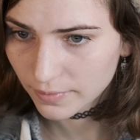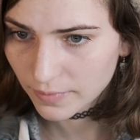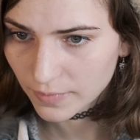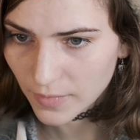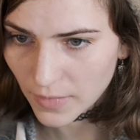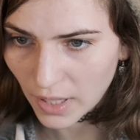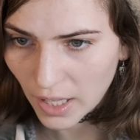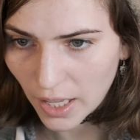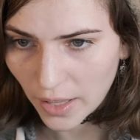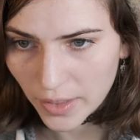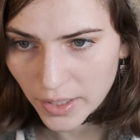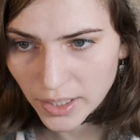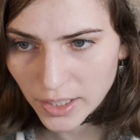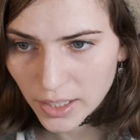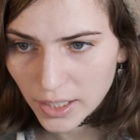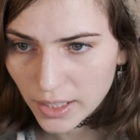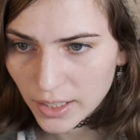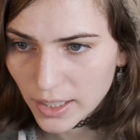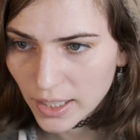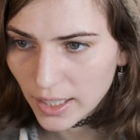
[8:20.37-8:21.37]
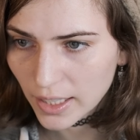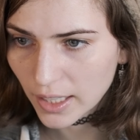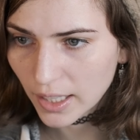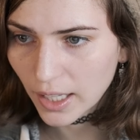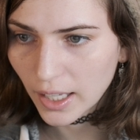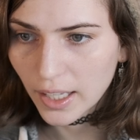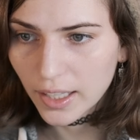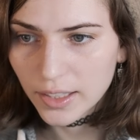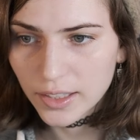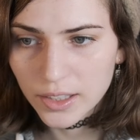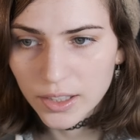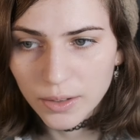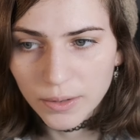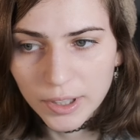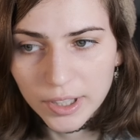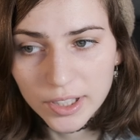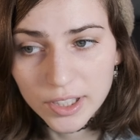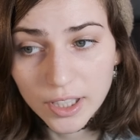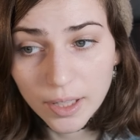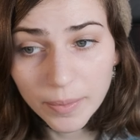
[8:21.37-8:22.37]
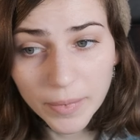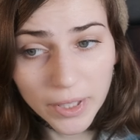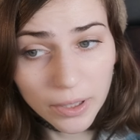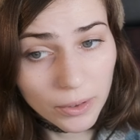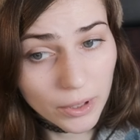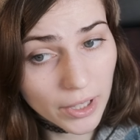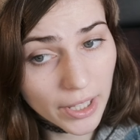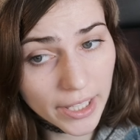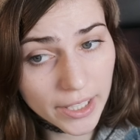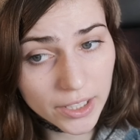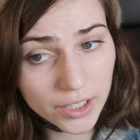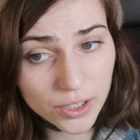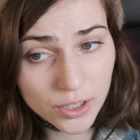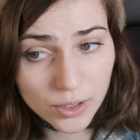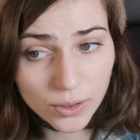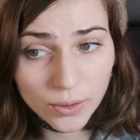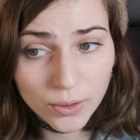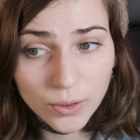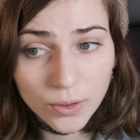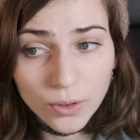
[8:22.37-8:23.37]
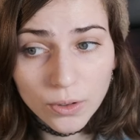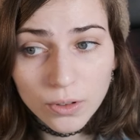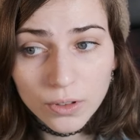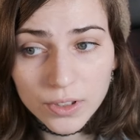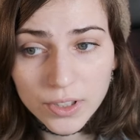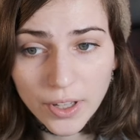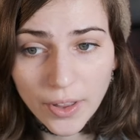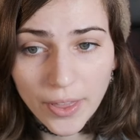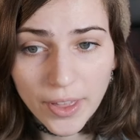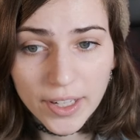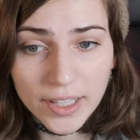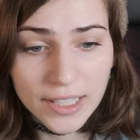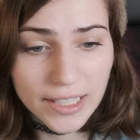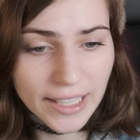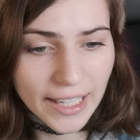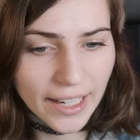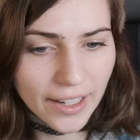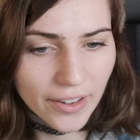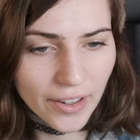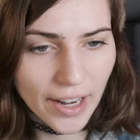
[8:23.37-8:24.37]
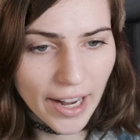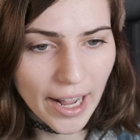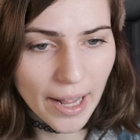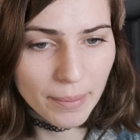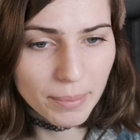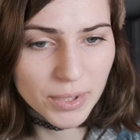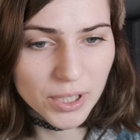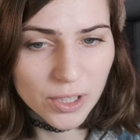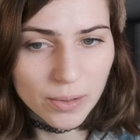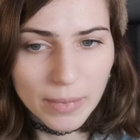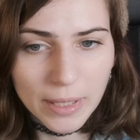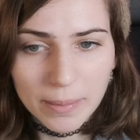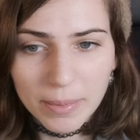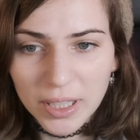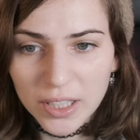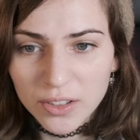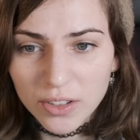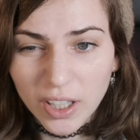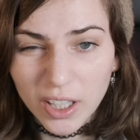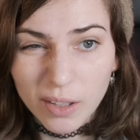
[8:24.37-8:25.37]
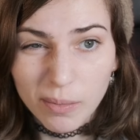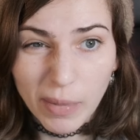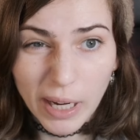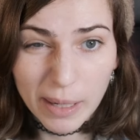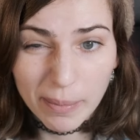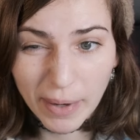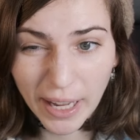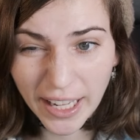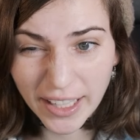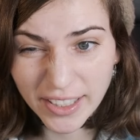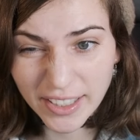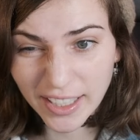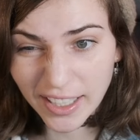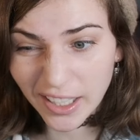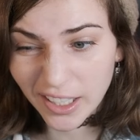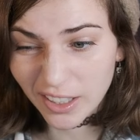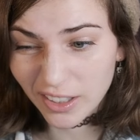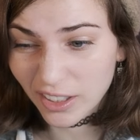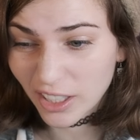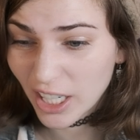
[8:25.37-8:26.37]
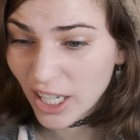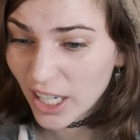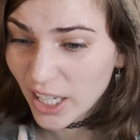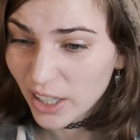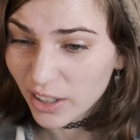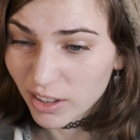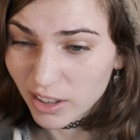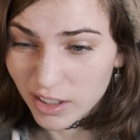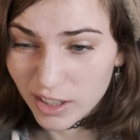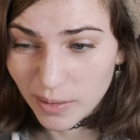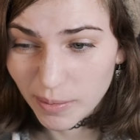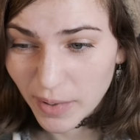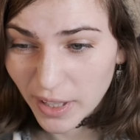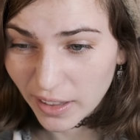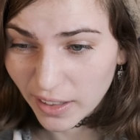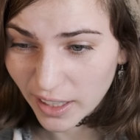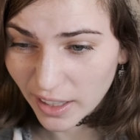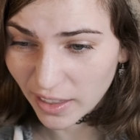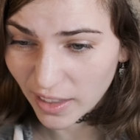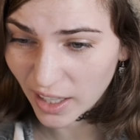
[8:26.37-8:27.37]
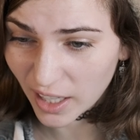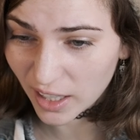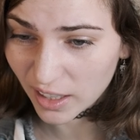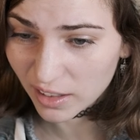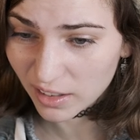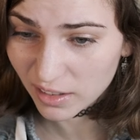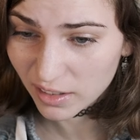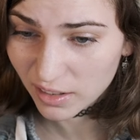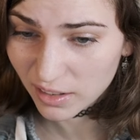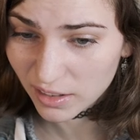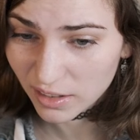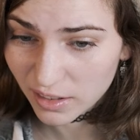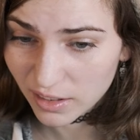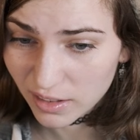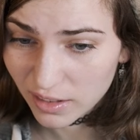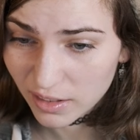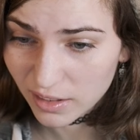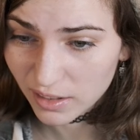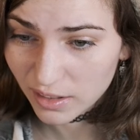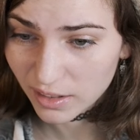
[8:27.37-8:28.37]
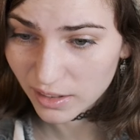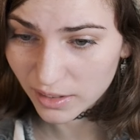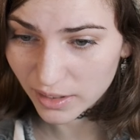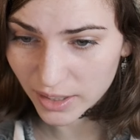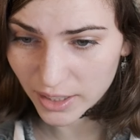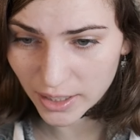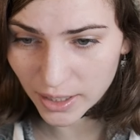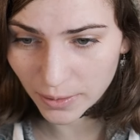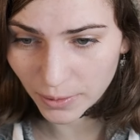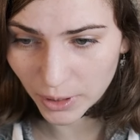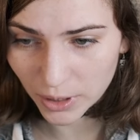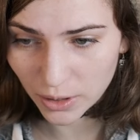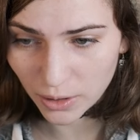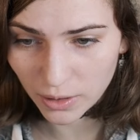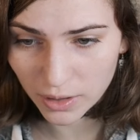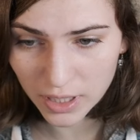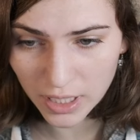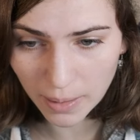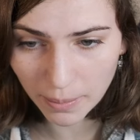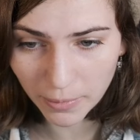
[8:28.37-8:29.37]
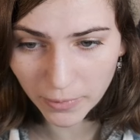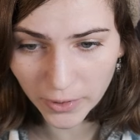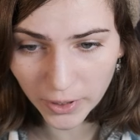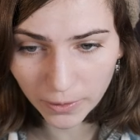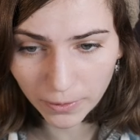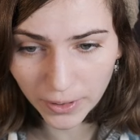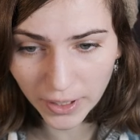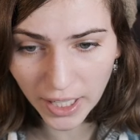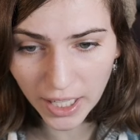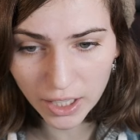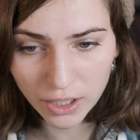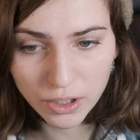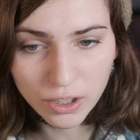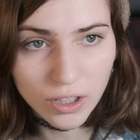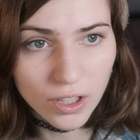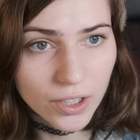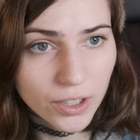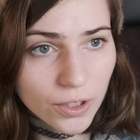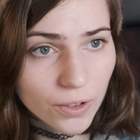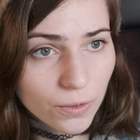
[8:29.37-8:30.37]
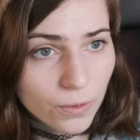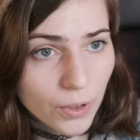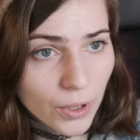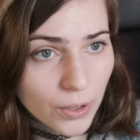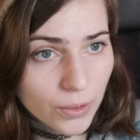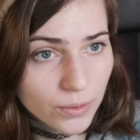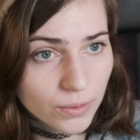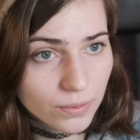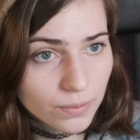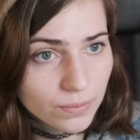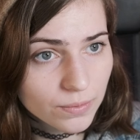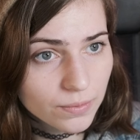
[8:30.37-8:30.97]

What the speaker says: Yeah, this looks like it's doing something related to Google's Authenticator app. So maybe it's trying to bypass it or something like that. This is for two-step verification on your phone.